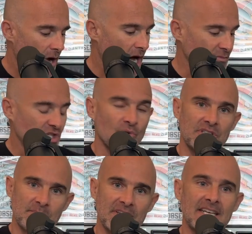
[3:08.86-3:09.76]
So in
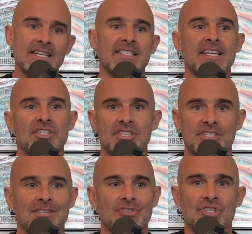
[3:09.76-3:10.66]
this beginning stage, to
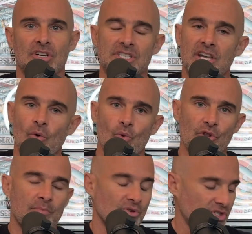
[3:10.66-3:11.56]
see if the song's kind of
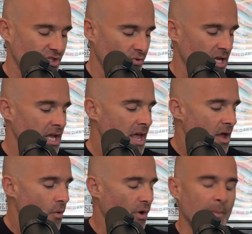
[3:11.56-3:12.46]
worth pursuing,
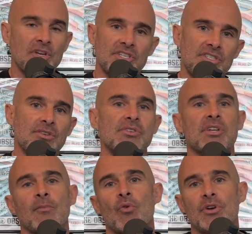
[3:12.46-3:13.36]
what I'm going to do is
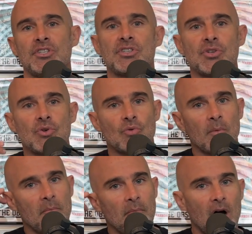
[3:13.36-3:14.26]
I'm going to
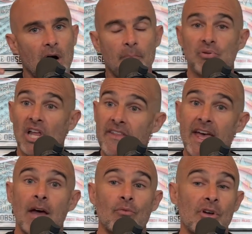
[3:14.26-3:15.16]
play
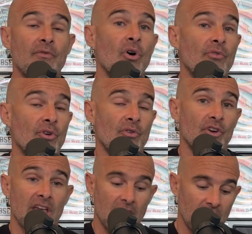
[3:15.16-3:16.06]
that riff over and over
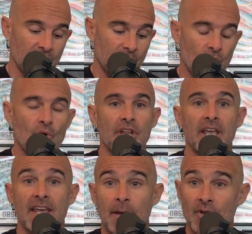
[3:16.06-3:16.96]
again on the
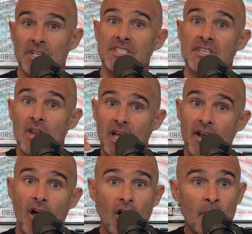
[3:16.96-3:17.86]
recording, and I'm going to
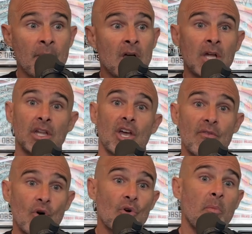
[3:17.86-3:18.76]
kind of hum a
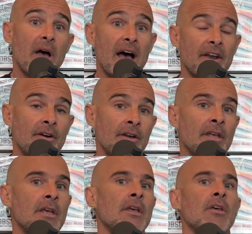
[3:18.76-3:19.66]
vocal pattern
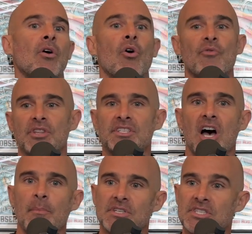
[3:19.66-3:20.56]
over the
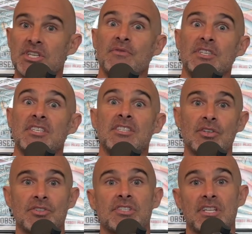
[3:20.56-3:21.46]
top and see if it
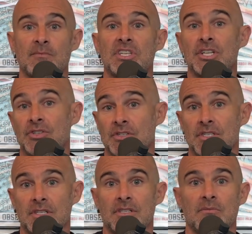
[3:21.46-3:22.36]
still seems
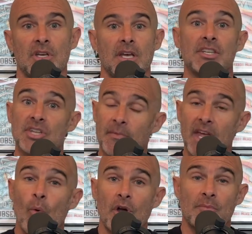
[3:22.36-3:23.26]
interesting to me and
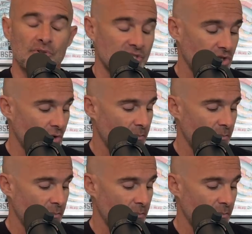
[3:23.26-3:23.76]
something I want to pursue.